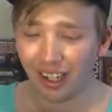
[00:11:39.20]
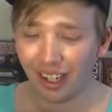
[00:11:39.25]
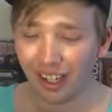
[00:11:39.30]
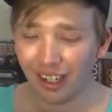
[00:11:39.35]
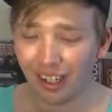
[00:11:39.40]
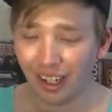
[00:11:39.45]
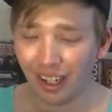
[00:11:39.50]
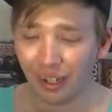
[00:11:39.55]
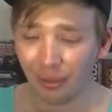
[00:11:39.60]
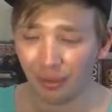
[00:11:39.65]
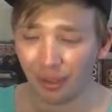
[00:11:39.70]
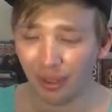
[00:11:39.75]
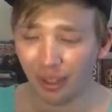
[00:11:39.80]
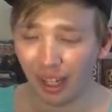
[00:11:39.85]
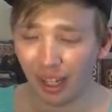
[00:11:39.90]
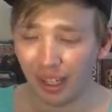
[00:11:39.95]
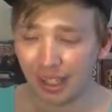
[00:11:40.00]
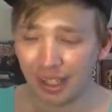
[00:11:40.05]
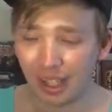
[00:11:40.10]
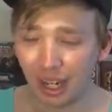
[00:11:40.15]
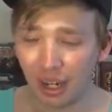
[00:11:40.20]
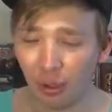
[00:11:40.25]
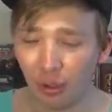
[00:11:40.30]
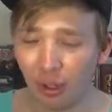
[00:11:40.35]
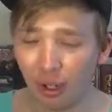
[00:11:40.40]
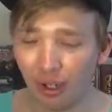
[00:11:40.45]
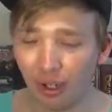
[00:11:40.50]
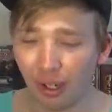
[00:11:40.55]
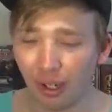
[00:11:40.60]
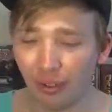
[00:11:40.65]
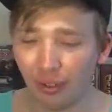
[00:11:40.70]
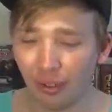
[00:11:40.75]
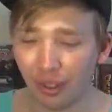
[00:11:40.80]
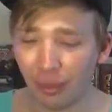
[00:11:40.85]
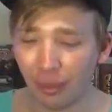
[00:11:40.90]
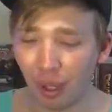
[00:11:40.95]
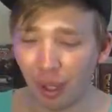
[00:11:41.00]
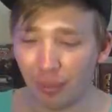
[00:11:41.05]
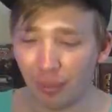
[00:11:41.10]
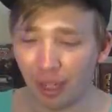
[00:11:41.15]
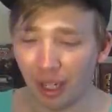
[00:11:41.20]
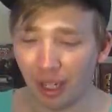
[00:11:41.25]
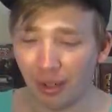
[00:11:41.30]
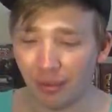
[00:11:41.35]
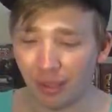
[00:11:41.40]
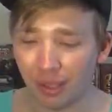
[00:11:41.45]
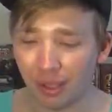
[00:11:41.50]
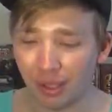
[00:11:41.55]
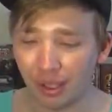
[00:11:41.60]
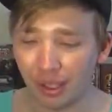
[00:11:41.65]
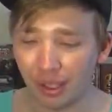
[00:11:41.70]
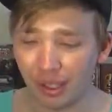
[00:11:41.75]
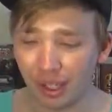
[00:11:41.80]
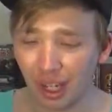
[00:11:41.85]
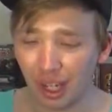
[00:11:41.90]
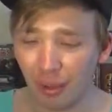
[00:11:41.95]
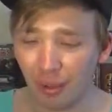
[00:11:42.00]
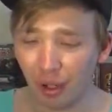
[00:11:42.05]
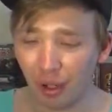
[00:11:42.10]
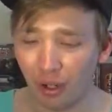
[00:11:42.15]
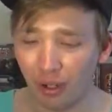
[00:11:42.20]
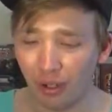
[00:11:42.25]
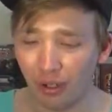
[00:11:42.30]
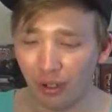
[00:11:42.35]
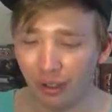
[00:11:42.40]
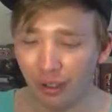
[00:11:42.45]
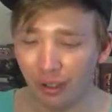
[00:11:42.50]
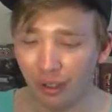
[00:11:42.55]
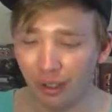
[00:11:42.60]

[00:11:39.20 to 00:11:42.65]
I, I realize how unhealthy my behaviors in this game are.